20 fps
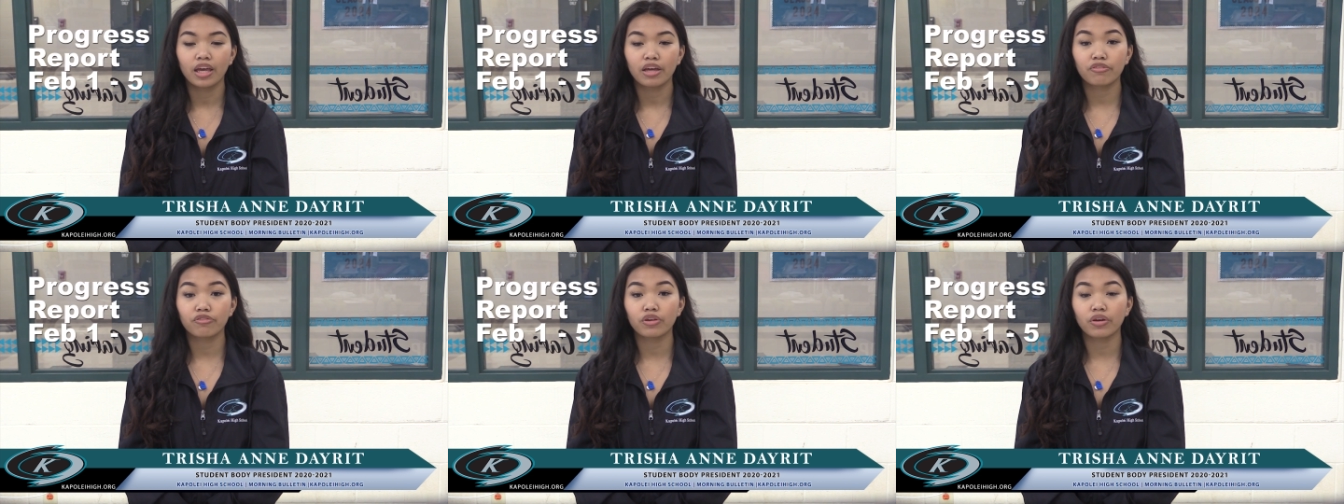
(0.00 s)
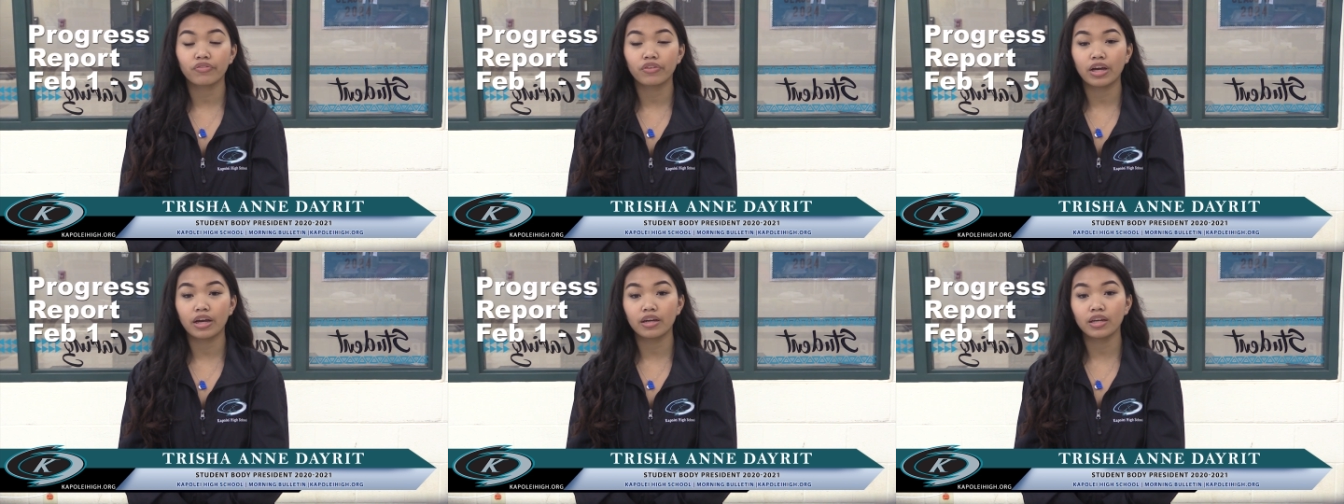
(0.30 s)
If you
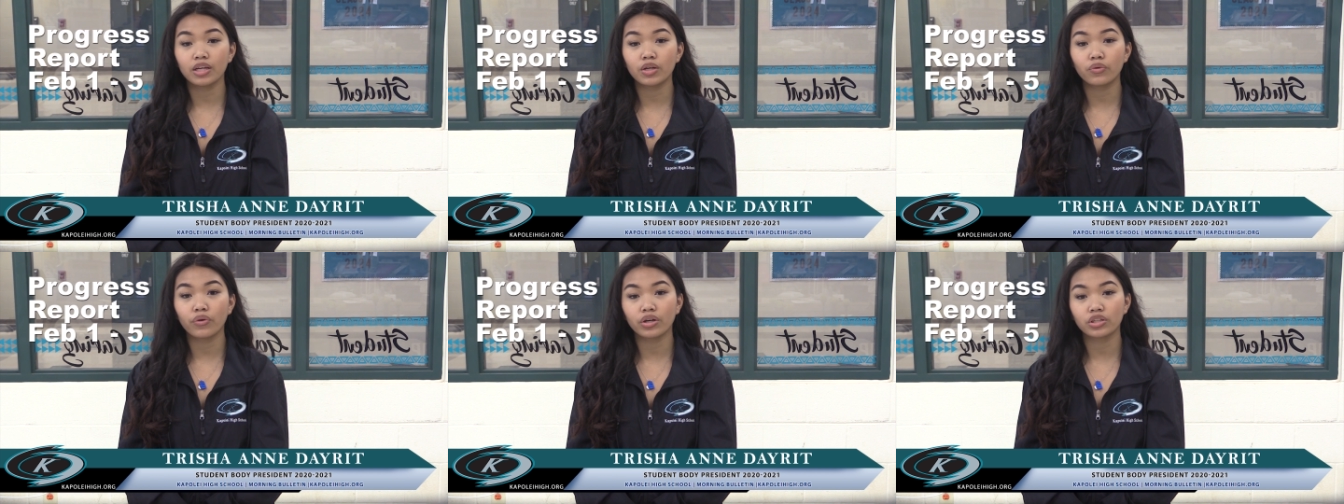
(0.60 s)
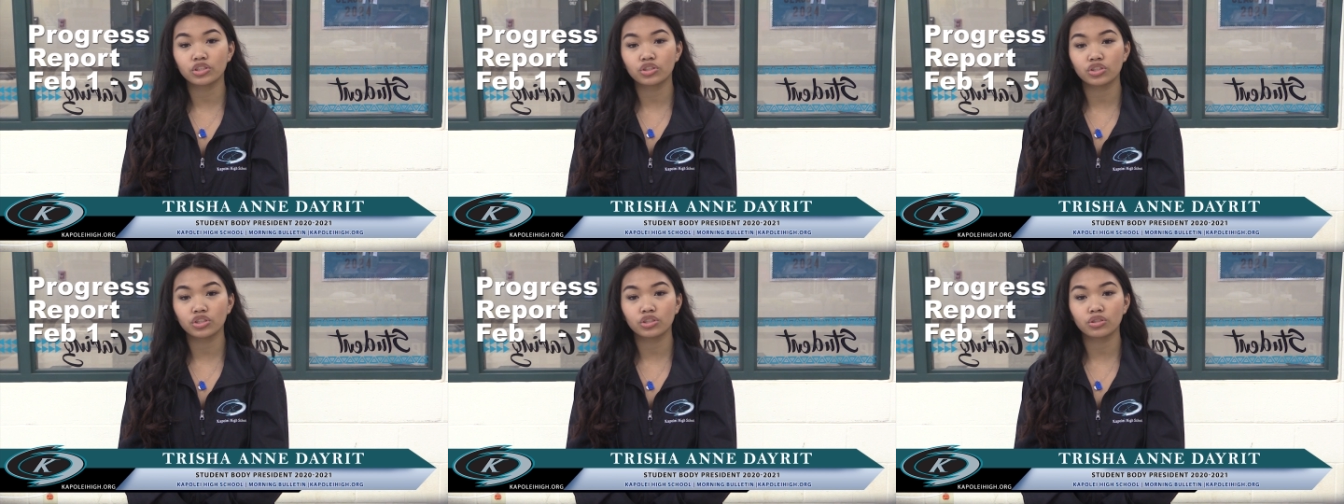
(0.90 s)
have any
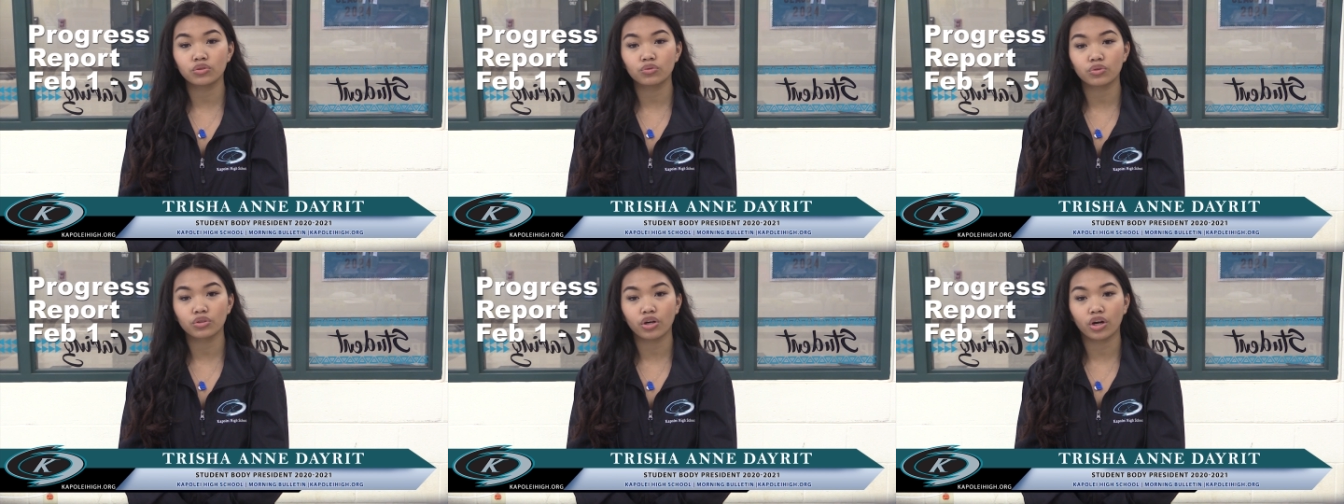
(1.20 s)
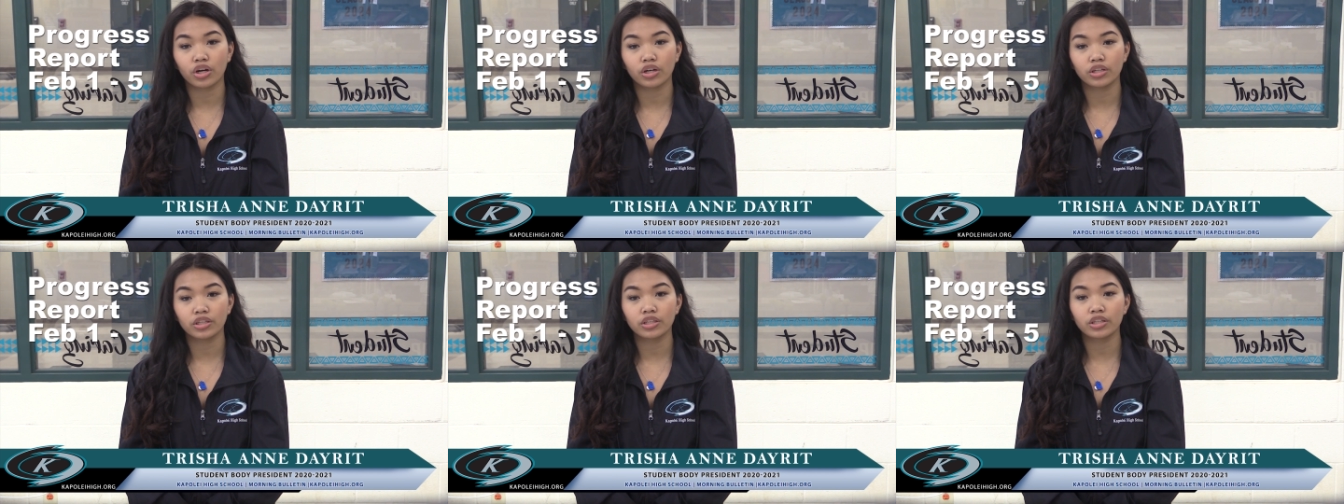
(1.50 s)
questions
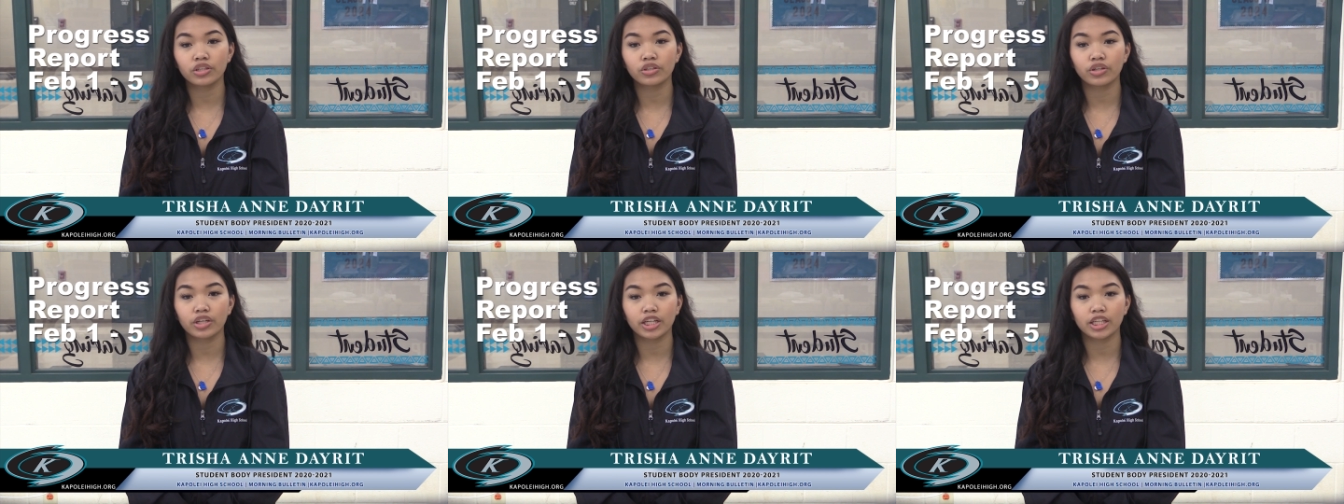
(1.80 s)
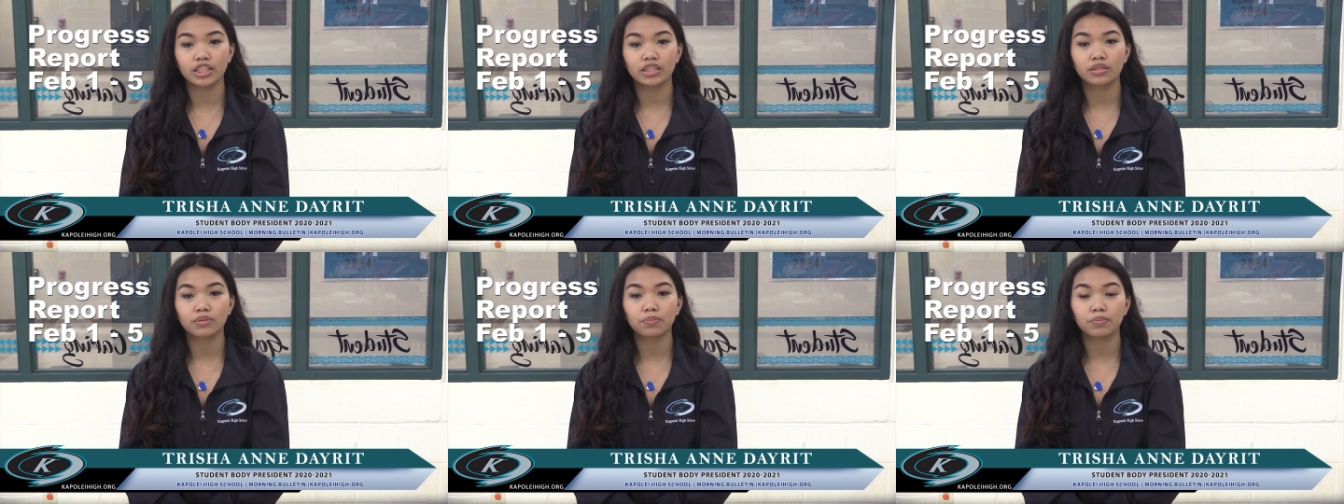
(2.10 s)
regarding your
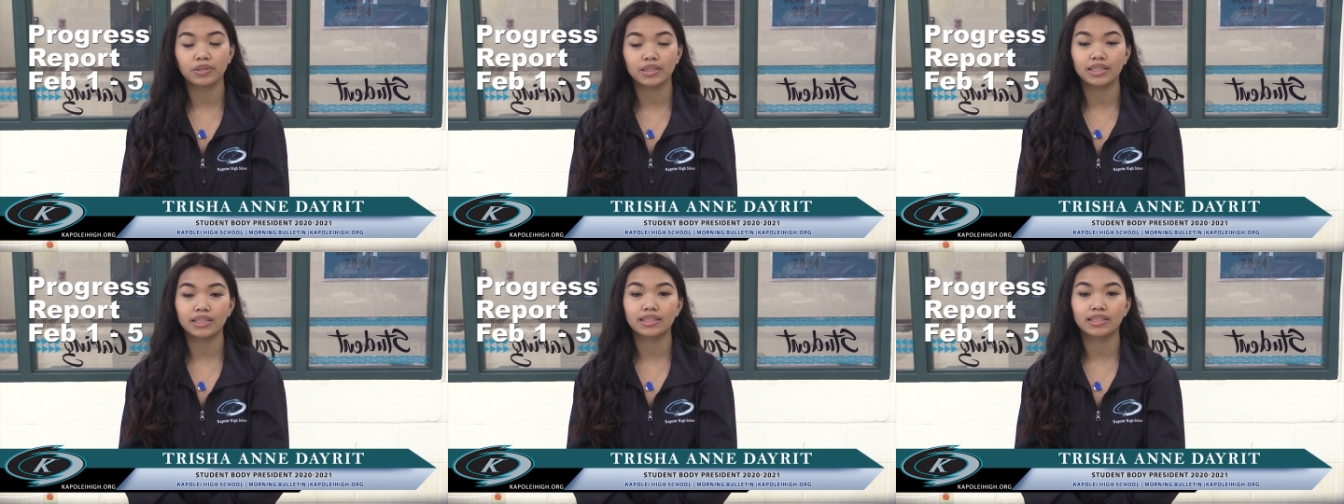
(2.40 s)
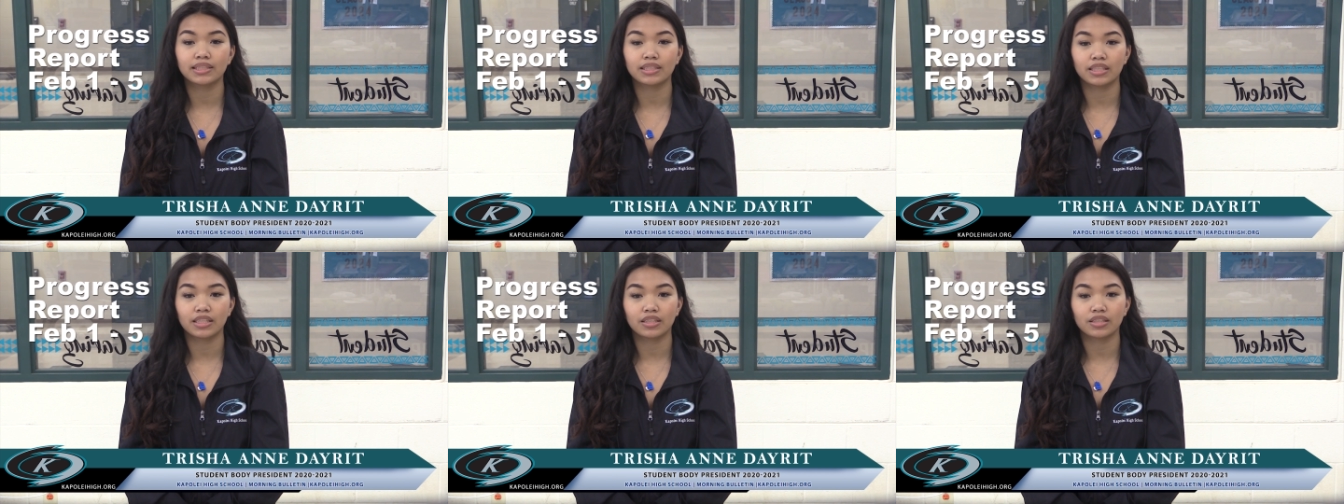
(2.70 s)
grades, please
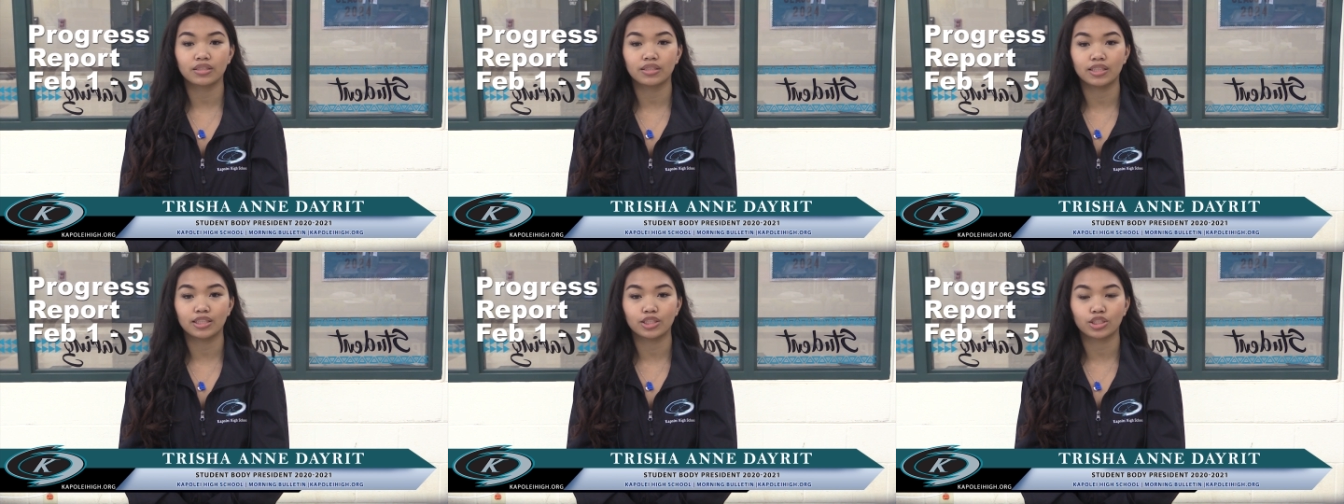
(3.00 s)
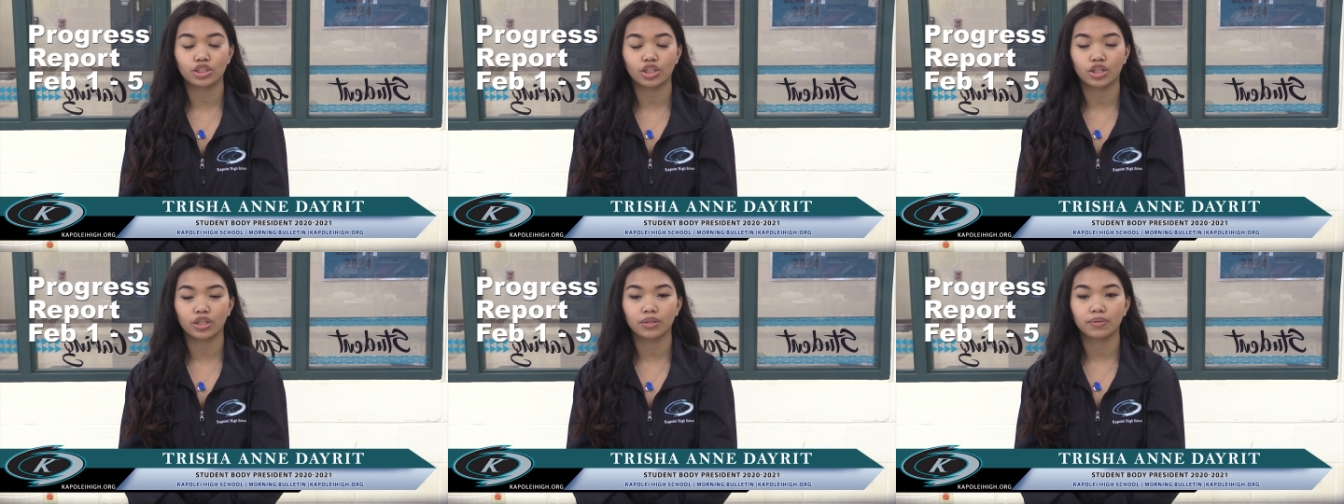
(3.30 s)
see your
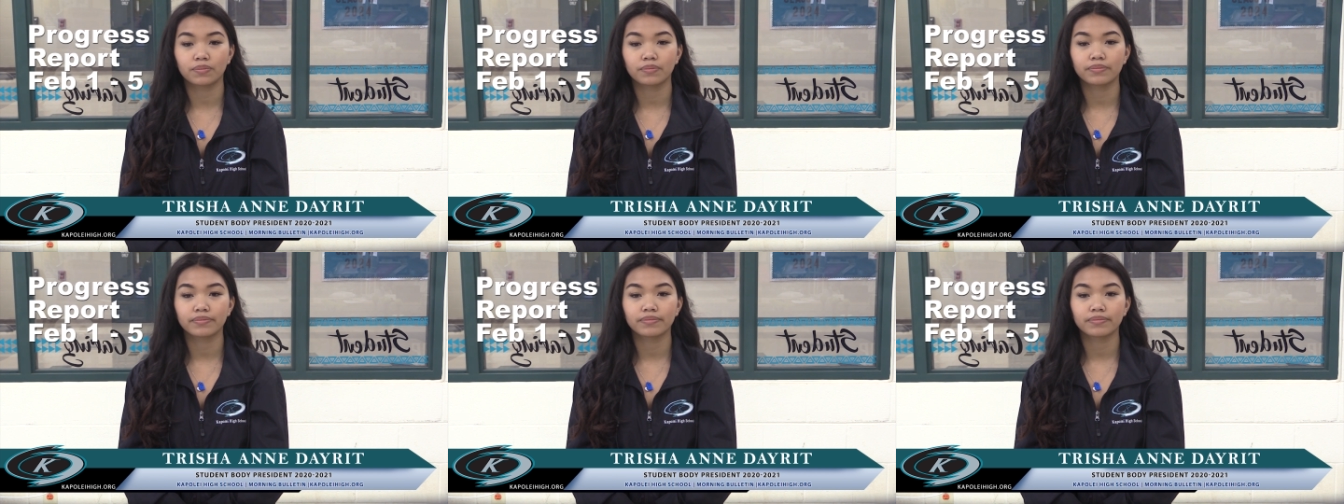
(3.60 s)
teacher.